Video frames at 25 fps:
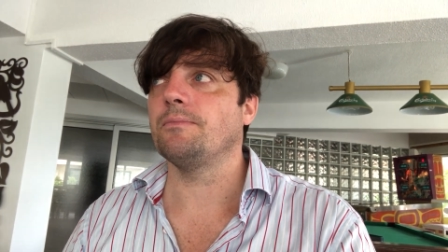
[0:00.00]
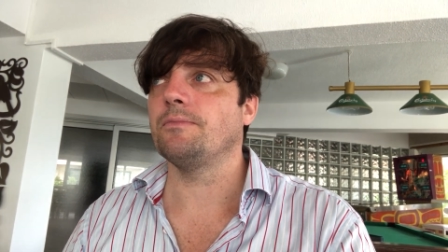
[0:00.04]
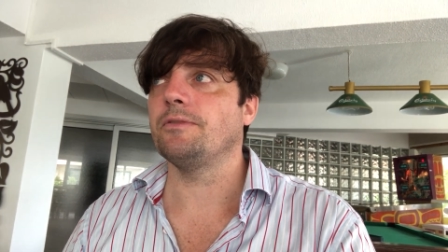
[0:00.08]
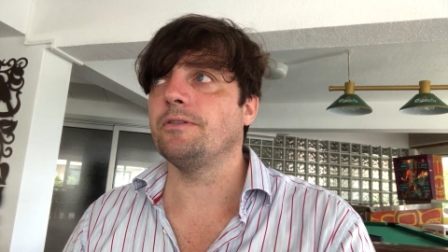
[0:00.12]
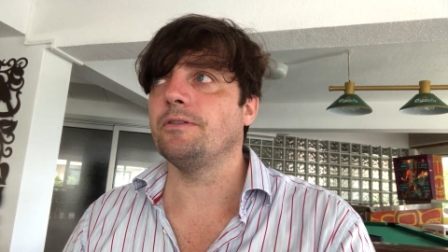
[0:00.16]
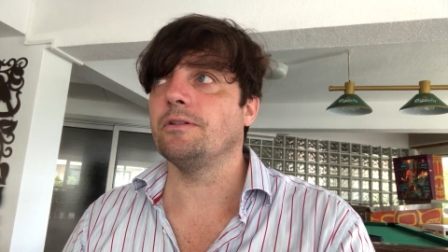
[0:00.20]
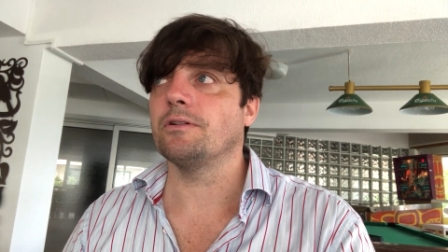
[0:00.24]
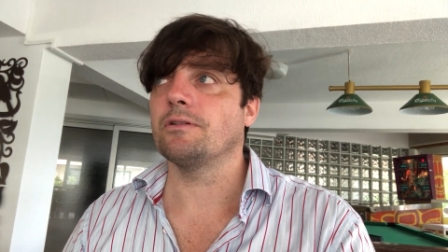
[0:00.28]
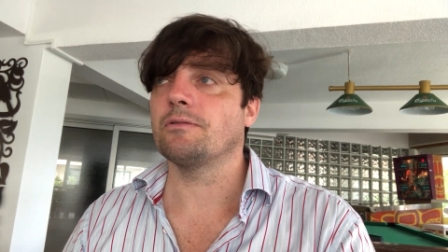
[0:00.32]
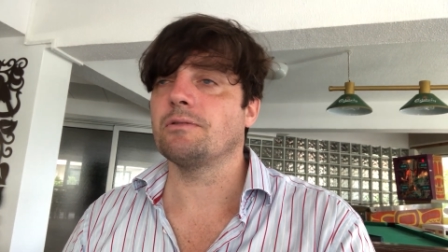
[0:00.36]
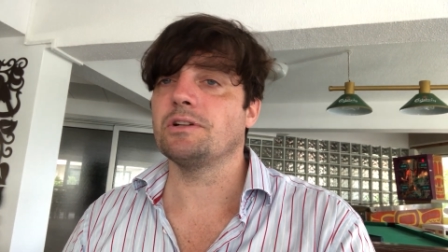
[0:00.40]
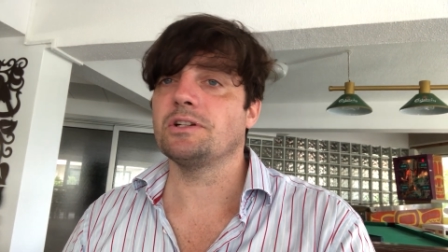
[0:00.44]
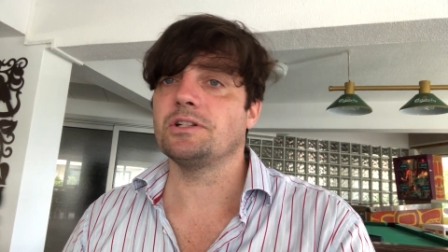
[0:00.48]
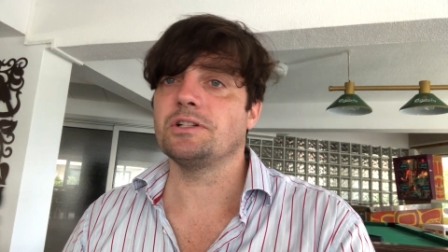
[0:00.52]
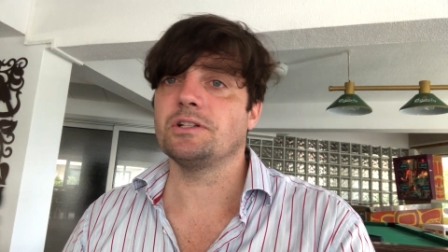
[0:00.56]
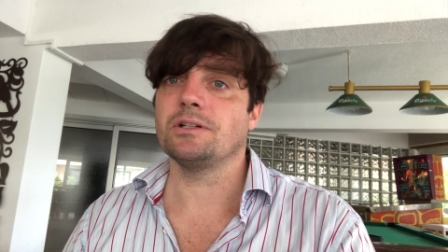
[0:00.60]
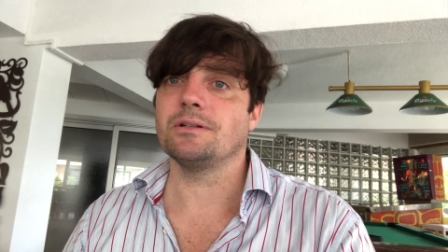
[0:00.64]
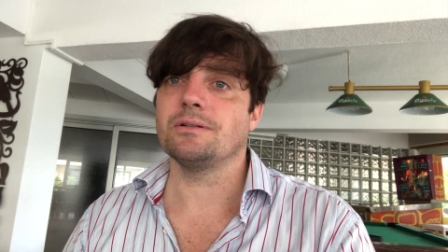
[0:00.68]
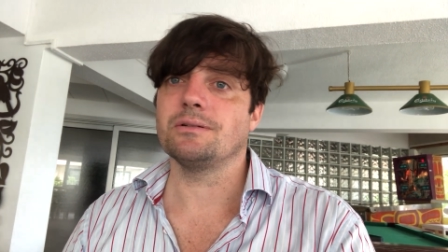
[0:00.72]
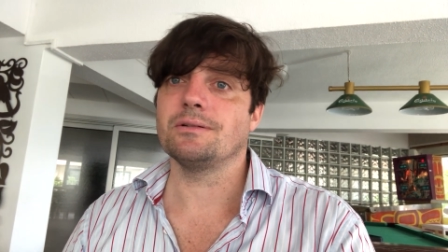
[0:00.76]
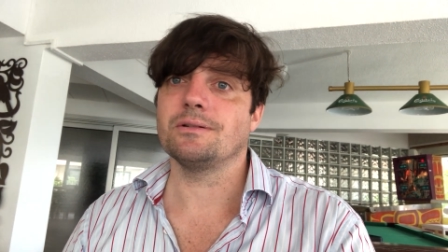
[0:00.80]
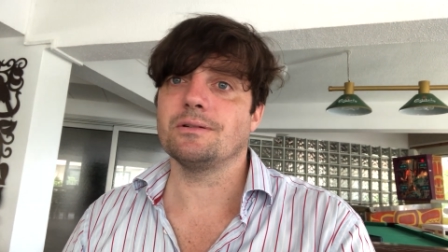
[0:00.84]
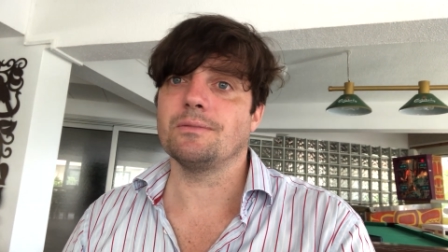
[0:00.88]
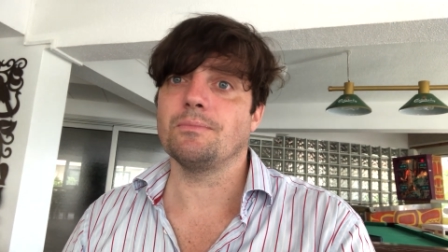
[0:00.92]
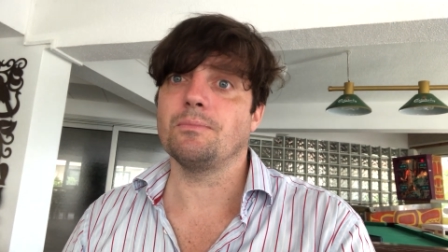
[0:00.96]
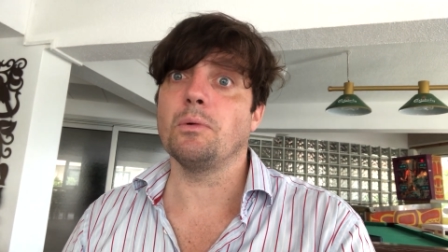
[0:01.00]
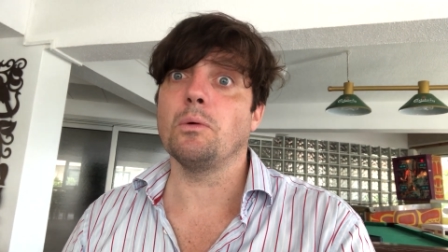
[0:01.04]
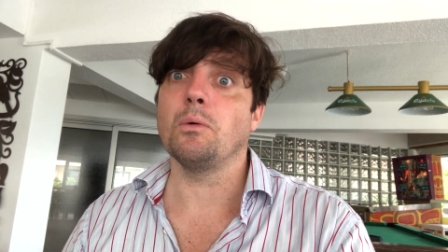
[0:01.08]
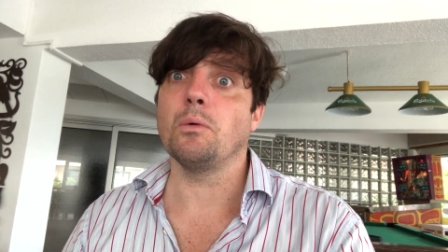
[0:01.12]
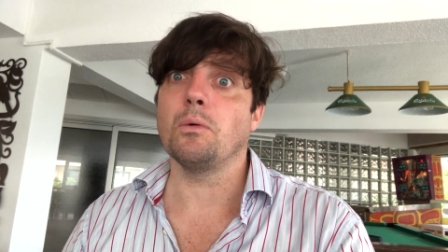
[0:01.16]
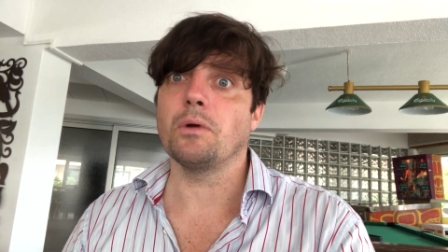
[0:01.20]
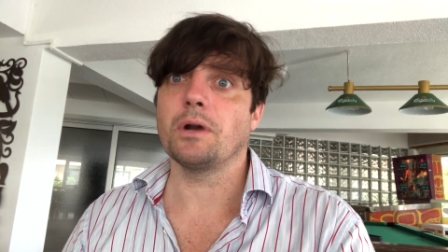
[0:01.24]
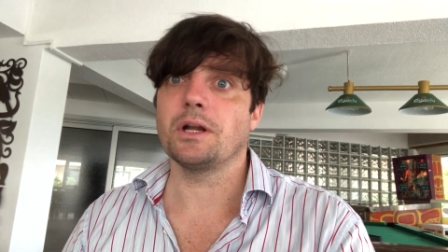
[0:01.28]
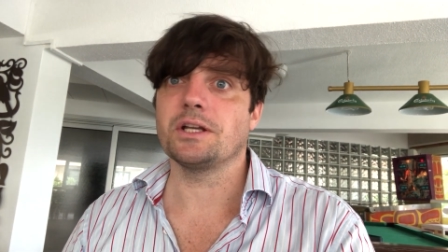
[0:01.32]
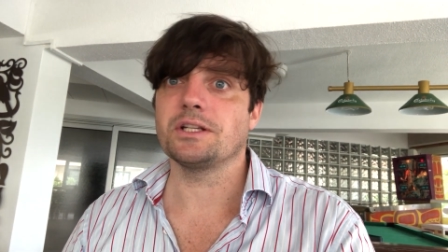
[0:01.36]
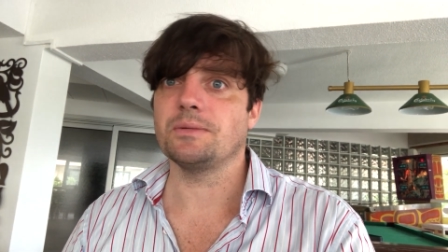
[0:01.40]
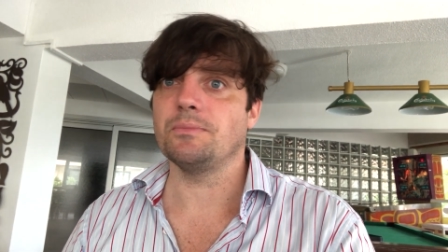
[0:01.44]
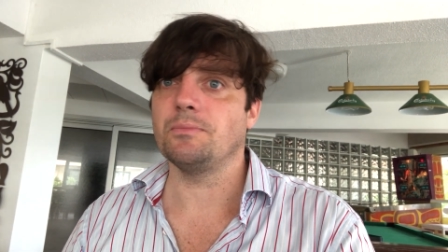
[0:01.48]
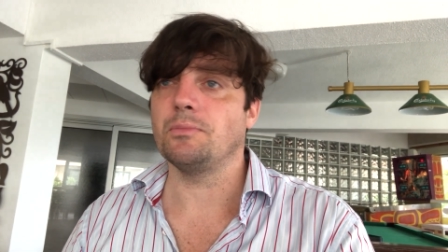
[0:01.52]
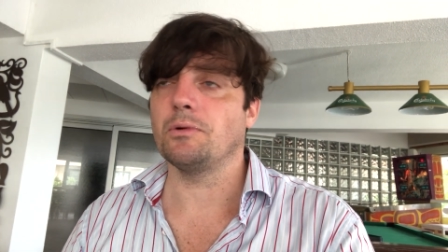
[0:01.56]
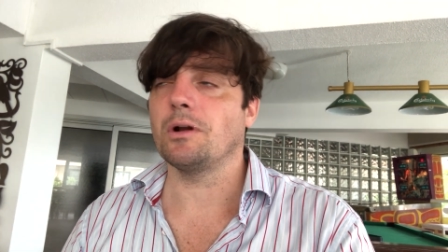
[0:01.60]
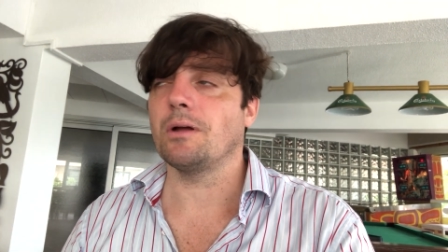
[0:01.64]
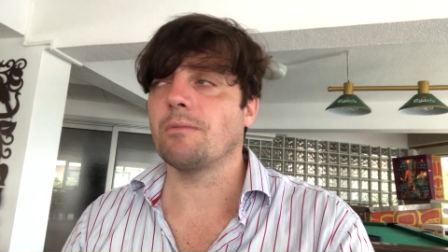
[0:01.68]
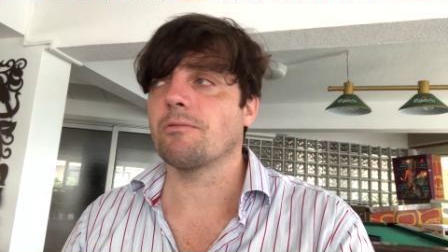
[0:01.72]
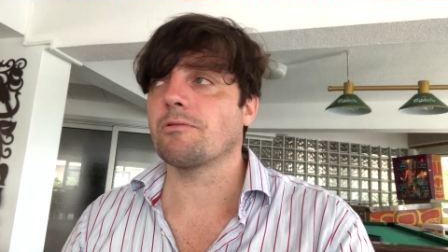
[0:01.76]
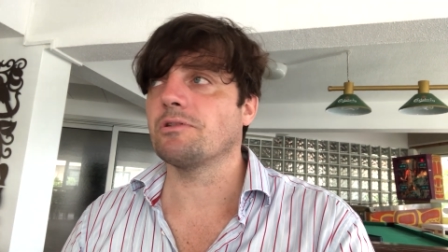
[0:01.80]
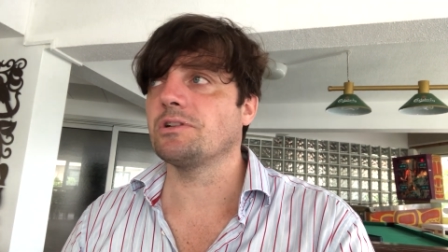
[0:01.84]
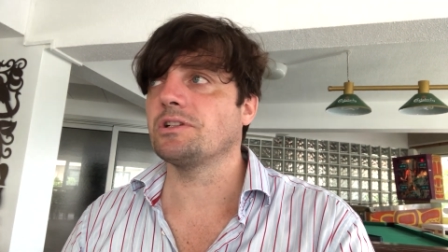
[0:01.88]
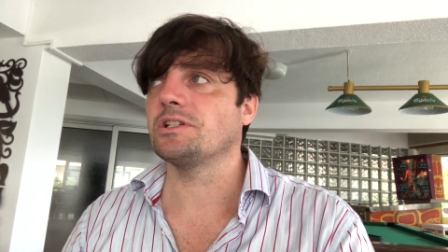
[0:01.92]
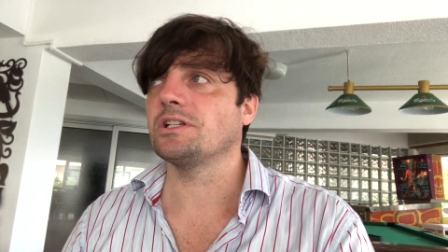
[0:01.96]
fewer Christians are born, as in
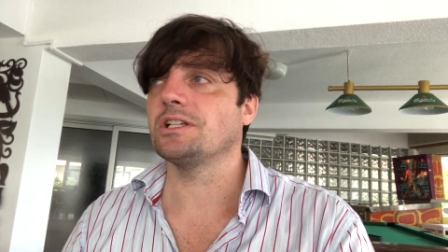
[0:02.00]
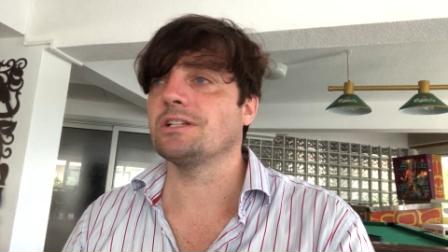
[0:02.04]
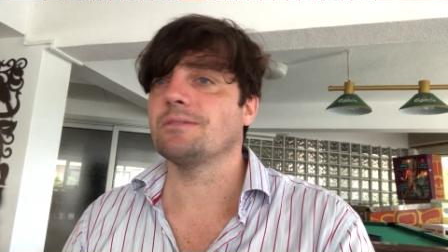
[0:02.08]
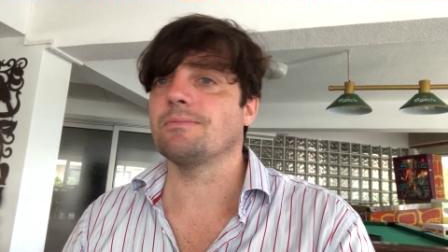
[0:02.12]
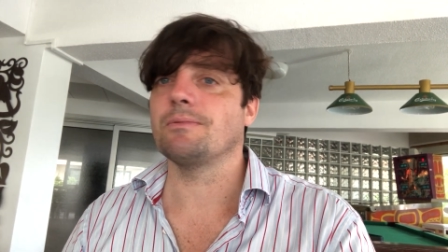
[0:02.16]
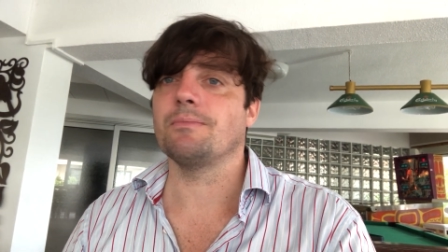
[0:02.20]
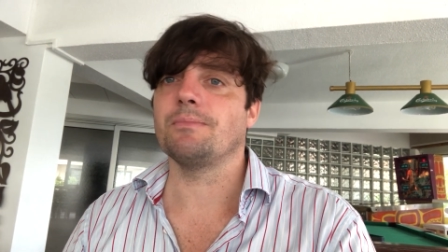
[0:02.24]
brought up Christians,